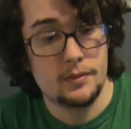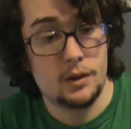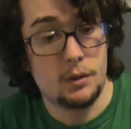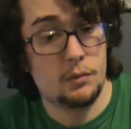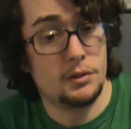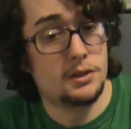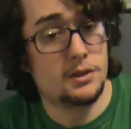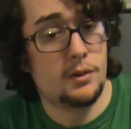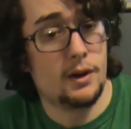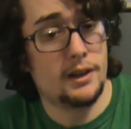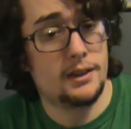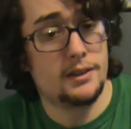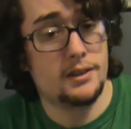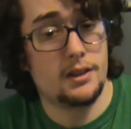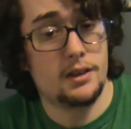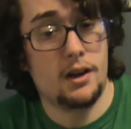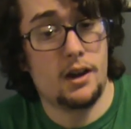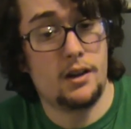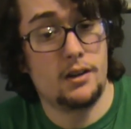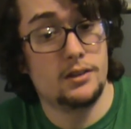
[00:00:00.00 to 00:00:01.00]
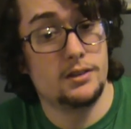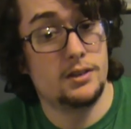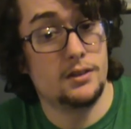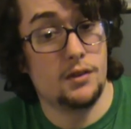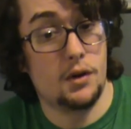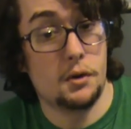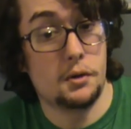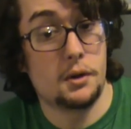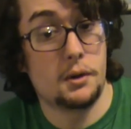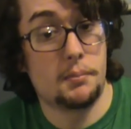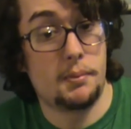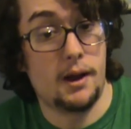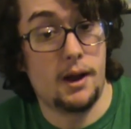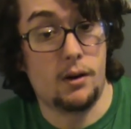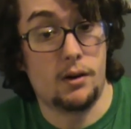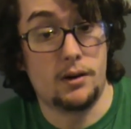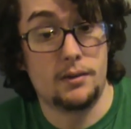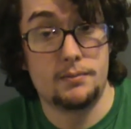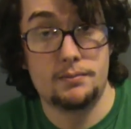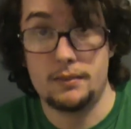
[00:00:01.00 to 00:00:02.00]
was granted the gauntlets of ogre
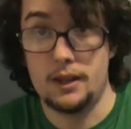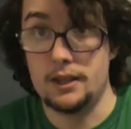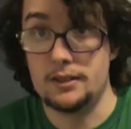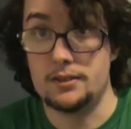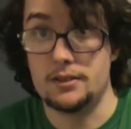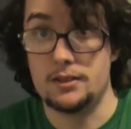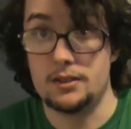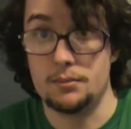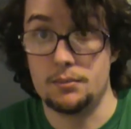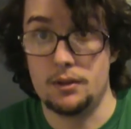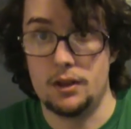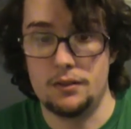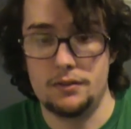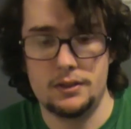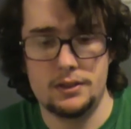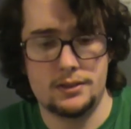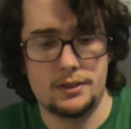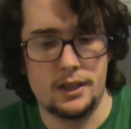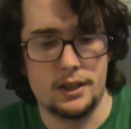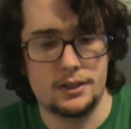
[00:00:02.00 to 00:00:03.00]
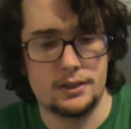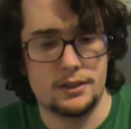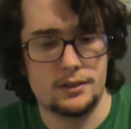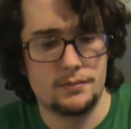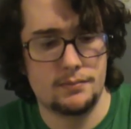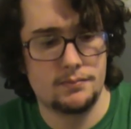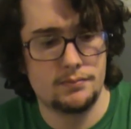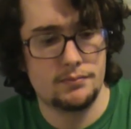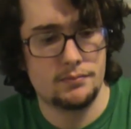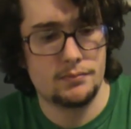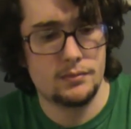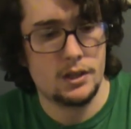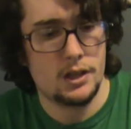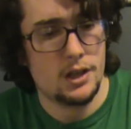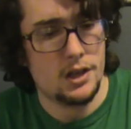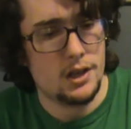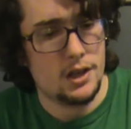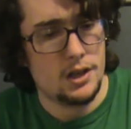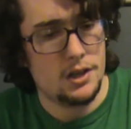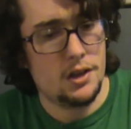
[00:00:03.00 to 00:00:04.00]
power as a symbol of his station.
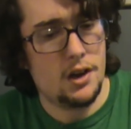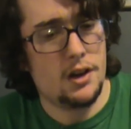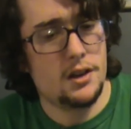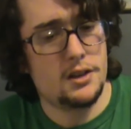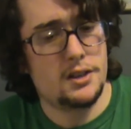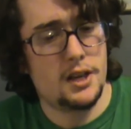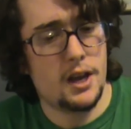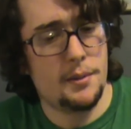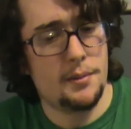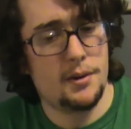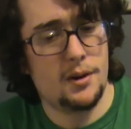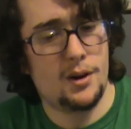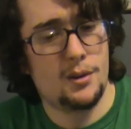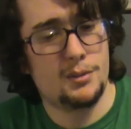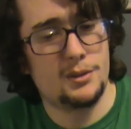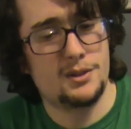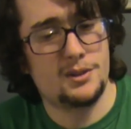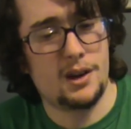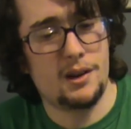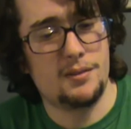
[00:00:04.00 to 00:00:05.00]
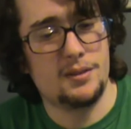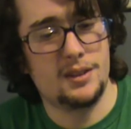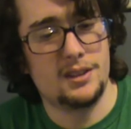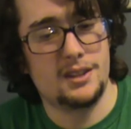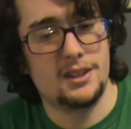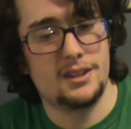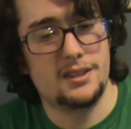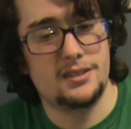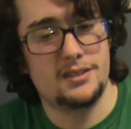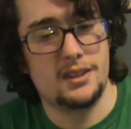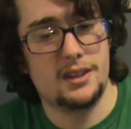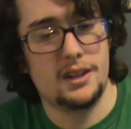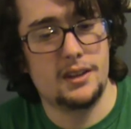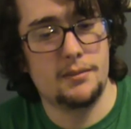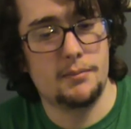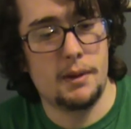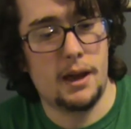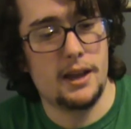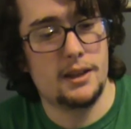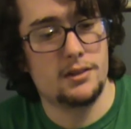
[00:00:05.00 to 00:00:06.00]
Young Shamador was traveling to the city
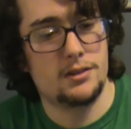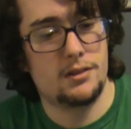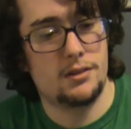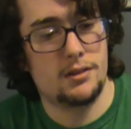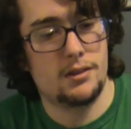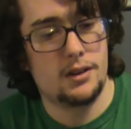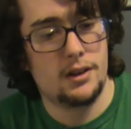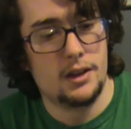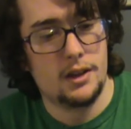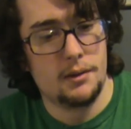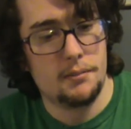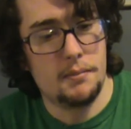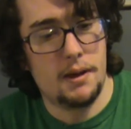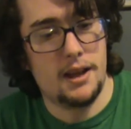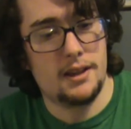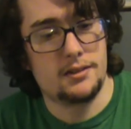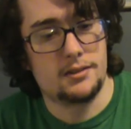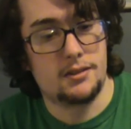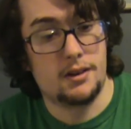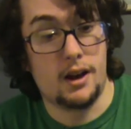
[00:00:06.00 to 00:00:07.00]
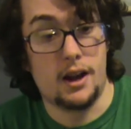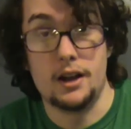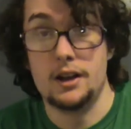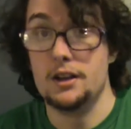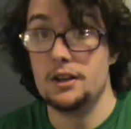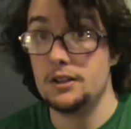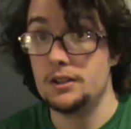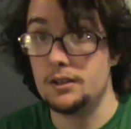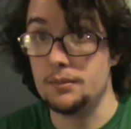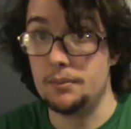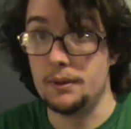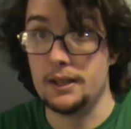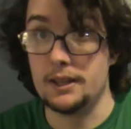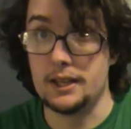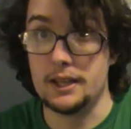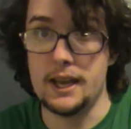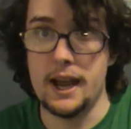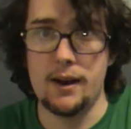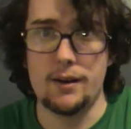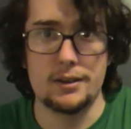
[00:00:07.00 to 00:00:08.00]
of Mansgr- Mansgrad to be in
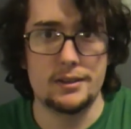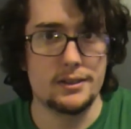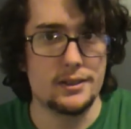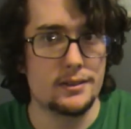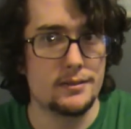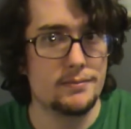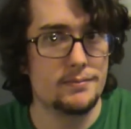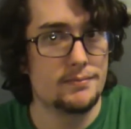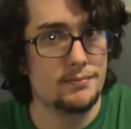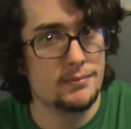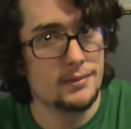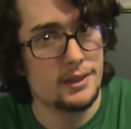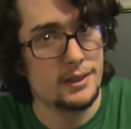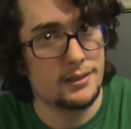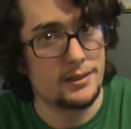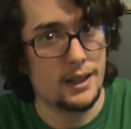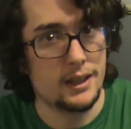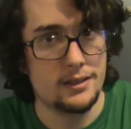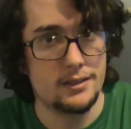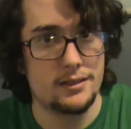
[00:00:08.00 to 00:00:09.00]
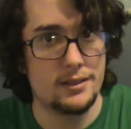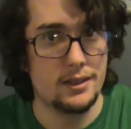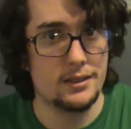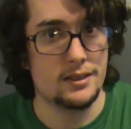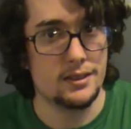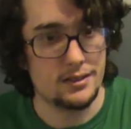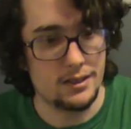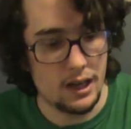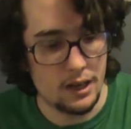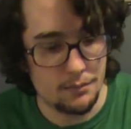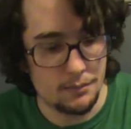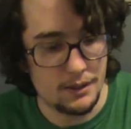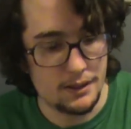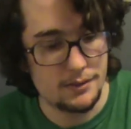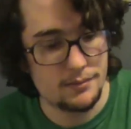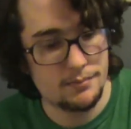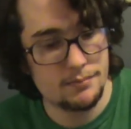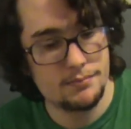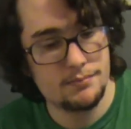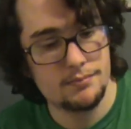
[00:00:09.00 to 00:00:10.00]
the garrison, because that's his assignment.
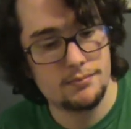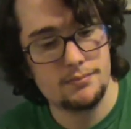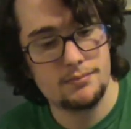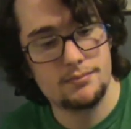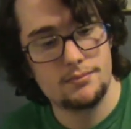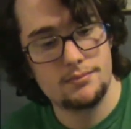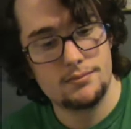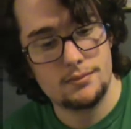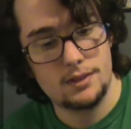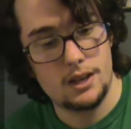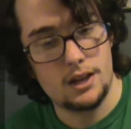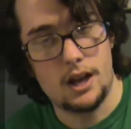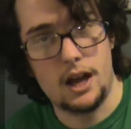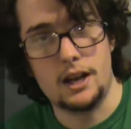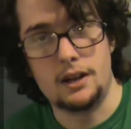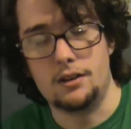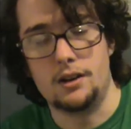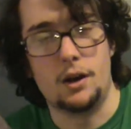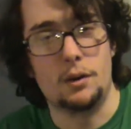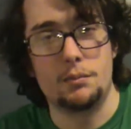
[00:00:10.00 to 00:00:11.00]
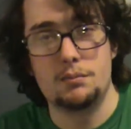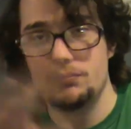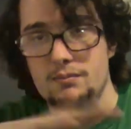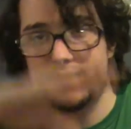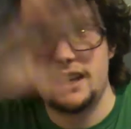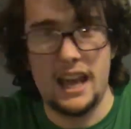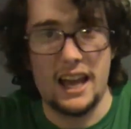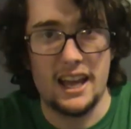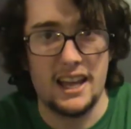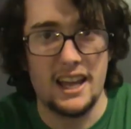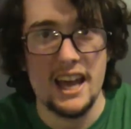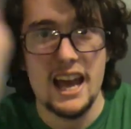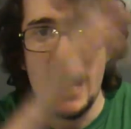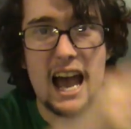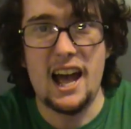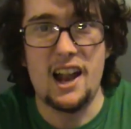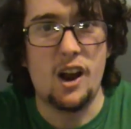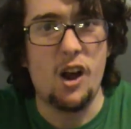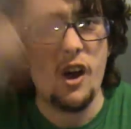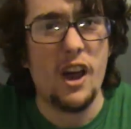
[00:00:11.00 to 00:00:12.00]
I don't know. Ca-
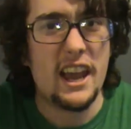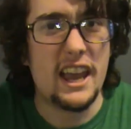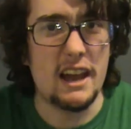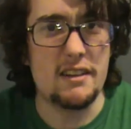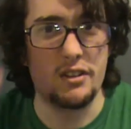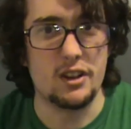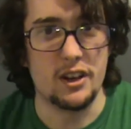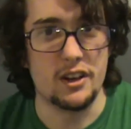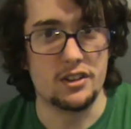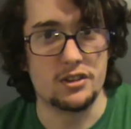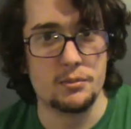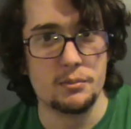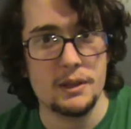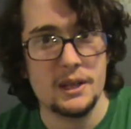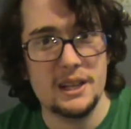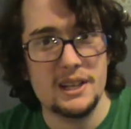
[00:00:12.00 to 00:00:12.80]
I don't know. Cavaliers.